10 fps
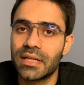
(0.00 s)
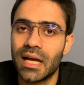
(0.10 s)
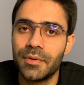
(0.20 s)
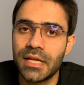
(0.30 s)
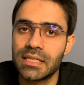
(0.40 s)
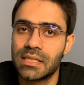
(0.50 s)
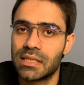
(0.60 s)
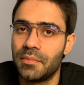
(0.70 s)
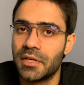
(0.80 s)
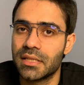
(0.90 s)
diabetes
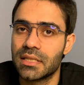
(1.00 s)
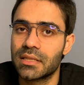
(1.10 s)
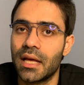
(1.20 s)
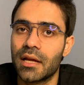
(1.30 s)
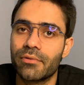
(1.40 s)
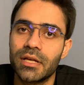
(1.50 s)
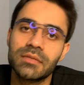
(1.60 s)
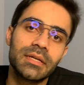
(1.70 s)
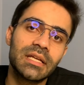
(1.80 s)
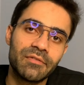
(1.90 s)
insipidus is
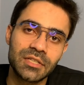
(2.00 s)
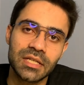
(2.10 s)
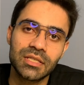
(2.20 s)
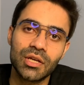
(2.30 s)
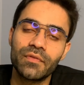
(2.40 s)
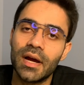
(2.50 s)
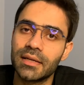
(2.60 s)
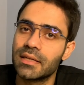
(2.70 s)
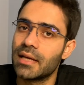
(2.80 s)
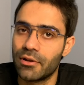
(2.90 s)
characterized by deficiency of
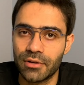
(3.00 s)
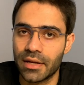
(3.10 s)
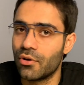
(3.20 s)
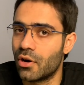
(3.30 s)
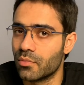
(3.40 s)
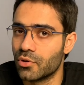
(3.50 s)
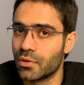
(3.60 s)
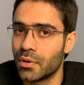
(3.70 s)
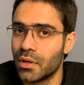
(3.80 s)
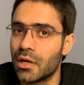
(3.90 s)
antidiuretic hormone,
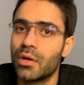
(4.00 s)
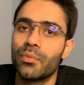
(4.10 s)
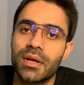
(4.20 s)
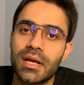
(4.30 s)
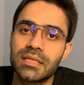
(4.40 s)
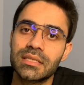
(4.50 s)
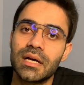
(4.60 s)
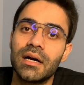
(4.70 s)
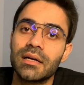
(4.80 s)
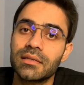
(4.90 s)

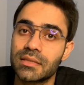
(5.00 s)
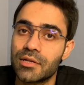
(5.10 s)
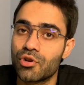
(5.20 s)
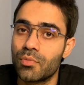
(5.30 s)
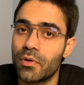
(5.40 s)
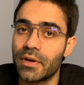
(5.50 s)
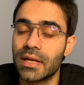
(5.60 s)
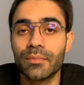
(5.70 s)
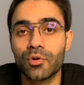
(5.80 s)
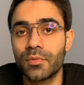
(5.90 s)
whereas syndrome of
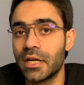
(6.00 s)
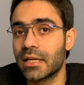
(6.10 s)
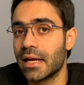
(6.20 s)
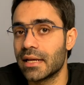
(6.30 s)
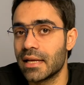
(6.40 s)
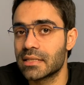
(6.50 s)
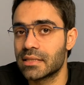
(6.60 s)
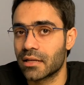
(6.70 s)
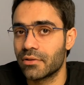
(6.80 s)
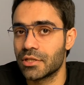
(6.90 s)
inappropriate ADH
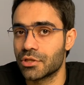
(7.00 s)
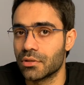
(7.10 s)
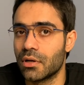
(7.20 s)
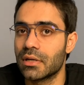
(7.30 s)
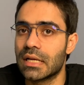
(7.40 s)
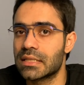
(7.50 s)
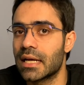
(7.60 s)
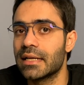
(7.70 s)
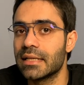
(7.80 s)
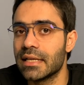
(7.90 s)
secretion or
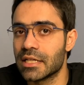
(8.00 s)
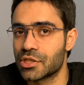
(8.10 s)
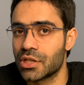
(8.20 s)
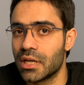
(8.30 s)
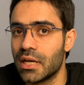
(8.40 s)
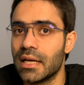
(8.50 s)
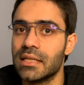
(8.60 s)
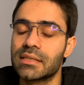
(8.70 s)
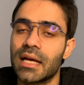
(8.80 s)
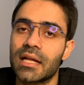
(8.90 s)
SIADH
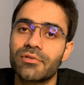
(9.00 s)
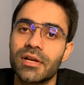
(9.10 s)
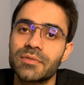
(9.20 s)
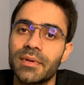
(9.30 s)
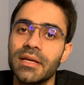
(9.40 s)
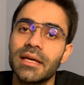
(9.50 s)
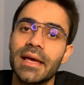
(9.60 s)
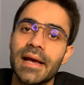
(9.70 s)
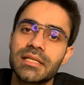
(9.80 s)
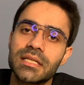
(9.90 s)
is characterized by
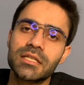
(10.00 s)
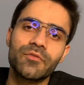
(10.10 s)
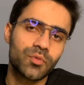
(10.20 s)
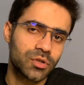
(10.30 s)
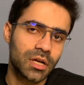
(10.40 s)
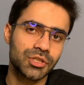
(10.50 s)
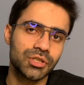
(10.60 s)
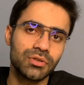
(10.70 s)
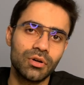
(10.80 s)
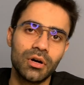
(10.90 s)
excessive
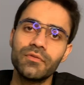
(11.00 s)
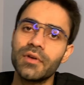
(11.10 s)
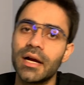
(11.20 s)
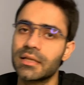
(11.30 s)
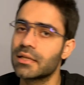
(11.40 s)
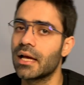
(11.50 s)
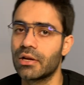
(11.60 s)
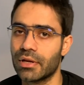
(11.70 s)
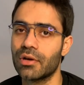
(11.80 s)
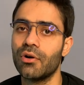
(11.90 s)
production of
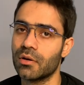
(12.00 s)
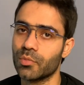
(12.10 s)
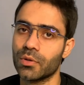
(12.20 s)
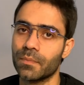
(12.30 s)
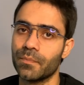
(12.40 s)
antidiuretic hormone.